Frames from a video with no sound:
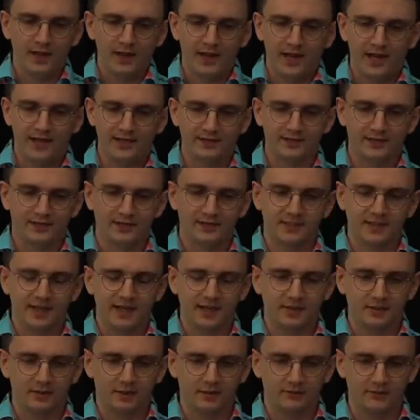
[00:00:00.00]
hence the
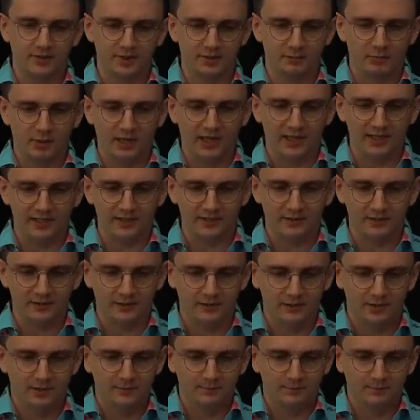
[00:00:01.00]
title of this piece.